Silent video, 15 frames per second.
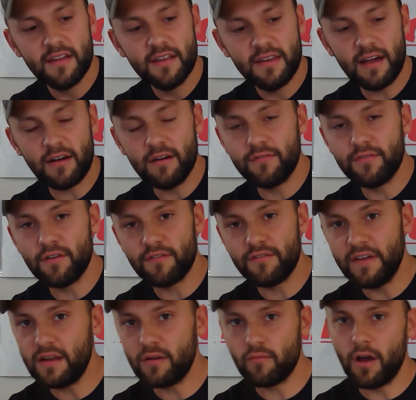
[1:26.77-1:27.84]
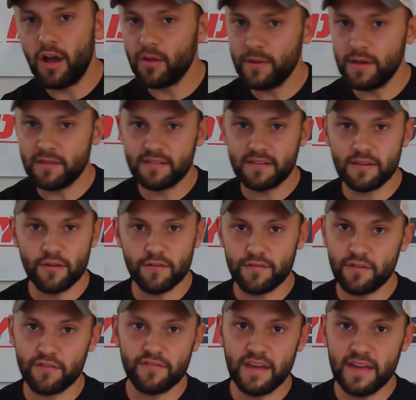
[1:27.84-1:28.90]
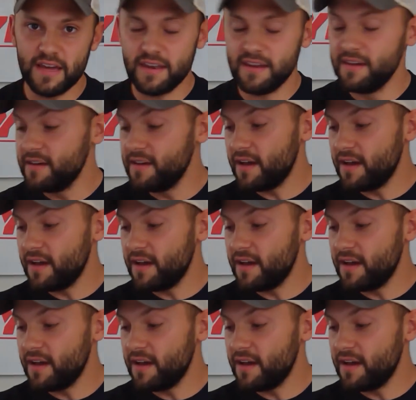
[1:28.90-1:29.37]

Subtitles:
Now, if you're a fan of rock bouncing or if you're a fan